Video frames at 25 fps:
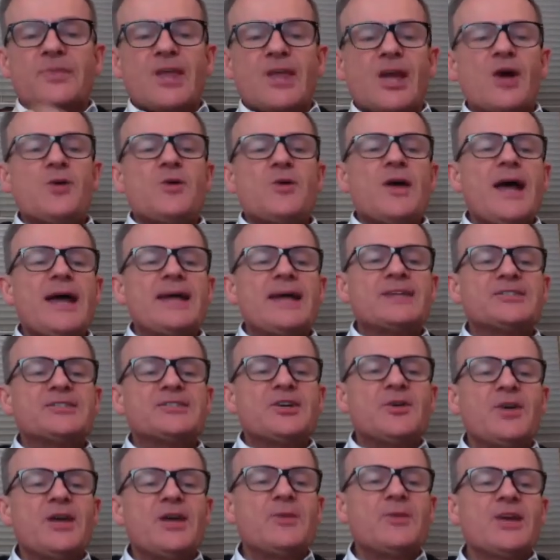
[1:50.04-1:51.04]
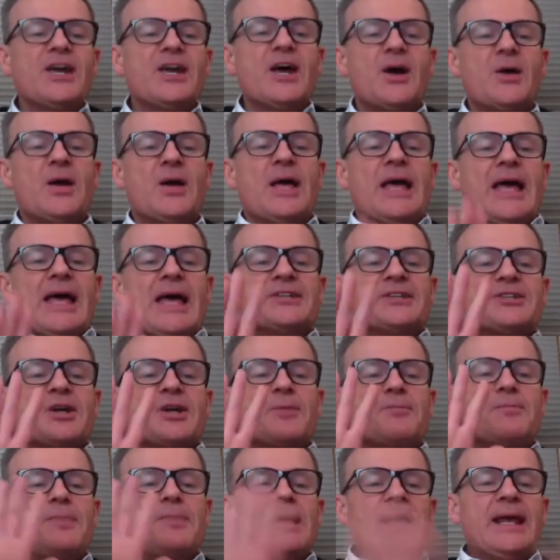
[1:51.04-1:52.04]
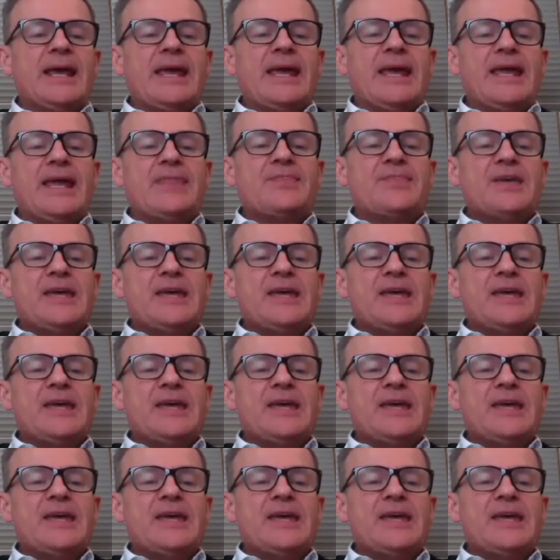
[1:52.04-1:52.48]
Okay, so here we go. So Millie,